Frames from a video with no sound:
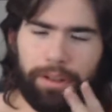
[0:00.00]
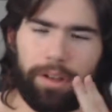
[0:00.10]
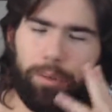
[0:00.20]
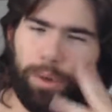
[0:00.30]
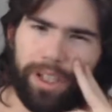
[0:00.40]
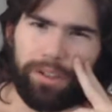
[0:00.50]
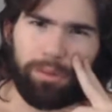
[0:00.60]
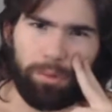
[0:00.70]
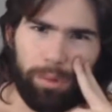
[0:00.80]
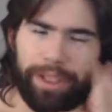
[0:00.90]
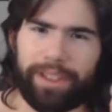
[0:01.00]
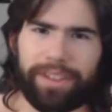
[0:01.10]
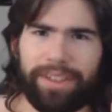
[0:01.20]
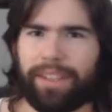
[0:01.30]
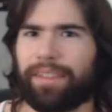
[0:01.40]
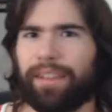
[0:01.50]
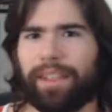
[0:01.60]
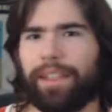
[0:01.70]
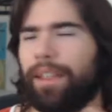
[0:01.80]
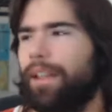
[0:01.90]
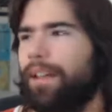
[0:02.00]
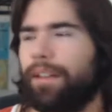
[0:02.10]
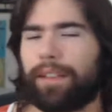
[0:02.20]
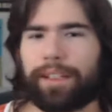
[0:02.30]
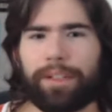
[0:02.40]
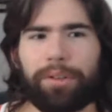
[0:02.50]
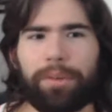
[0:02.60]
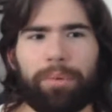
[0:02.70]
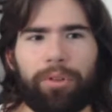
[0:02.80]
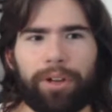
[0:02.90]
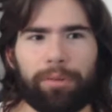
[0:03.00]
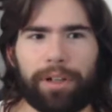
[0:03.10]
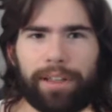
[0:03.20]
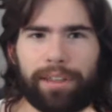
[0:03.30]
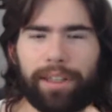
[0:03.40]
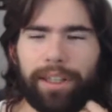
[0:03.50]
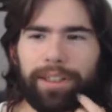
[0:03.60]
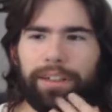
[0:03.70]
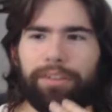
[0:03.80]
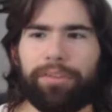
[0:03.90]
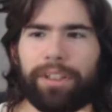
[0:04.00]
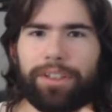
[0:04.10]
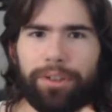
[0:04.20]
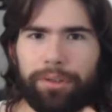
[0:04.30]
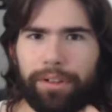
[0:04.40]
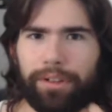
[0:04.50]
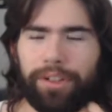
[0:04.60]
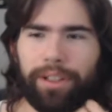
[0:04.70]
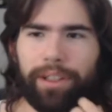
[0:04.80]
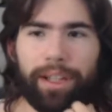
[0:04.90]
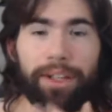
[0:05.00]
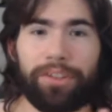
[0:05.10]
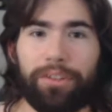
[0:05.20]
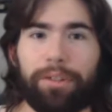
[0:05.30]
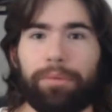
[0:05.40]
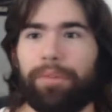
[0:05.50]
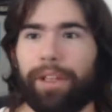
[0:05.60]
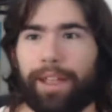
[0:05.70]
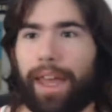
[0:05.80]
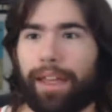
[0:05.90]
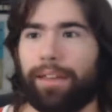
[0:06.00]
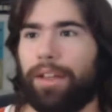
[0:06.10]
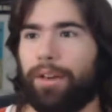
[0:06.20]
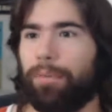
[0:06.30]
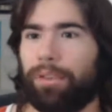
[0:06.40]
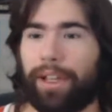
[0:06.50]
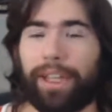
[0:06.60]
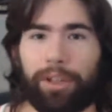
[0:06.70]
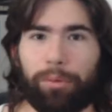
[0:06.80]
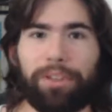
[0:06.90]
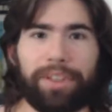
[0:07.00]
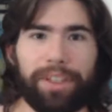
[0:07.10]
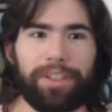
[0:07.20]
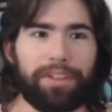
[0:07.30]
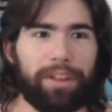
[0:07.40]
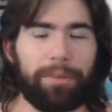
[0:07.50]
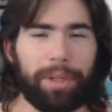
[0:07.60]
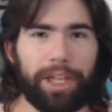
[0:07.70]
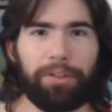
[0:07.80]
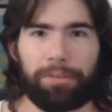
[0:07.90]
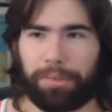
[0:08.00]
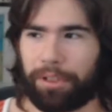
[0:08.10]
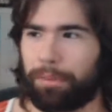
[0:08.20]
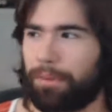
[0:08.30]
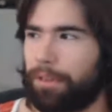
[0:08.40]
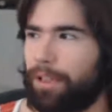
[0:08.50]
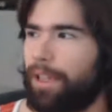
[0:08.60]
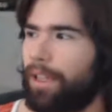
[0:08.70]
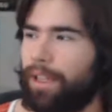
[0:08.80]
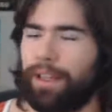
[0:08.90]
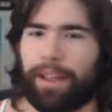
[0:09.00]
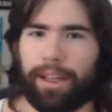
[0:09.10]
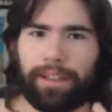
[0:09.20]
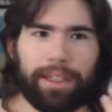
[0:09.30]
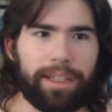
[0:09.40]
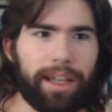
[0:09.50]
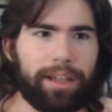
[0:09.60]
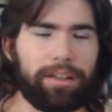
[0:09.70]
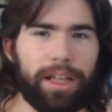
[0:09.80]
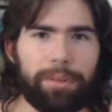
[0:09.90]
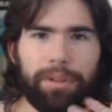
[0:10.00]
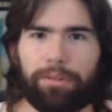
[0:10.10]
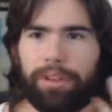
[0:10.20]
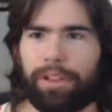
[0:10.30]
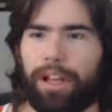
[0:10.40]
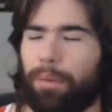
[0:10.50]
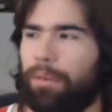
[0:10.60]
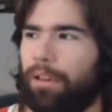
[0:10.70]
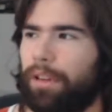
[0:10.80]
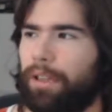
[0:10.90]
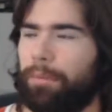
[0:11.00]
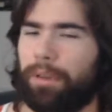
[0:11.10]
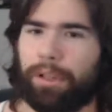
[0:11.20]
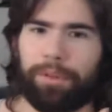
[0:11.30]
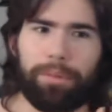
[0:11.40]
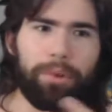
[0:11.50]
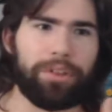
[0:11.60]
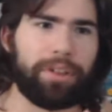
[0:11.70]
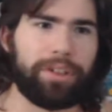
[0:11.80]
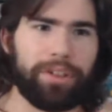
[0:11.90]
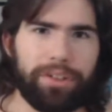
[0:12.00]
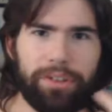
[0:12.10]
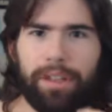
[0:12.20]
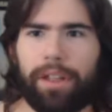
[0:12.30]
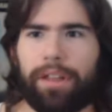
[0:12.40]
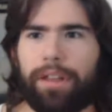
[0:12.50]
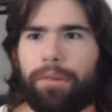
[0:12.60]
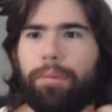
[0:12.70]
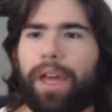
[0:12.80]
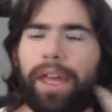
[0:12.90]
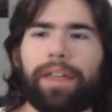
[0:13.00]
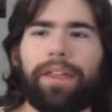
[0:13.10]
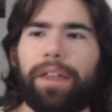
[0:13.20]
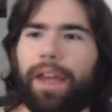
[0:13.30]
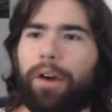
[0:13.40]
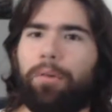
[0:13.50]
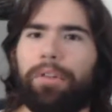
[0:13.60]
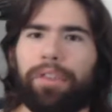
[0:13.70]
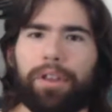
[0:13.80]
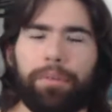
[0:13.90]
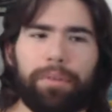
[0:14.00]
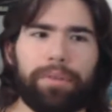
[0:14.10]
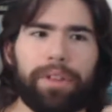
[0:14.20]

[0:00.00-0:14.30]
Wicked Wix, I think. Like there was a point where I think I had done it for like 2 years, and like I started like playing with these Club Penguin people, and like I collabed with a couple of them, but it was mostly just hanging out with them,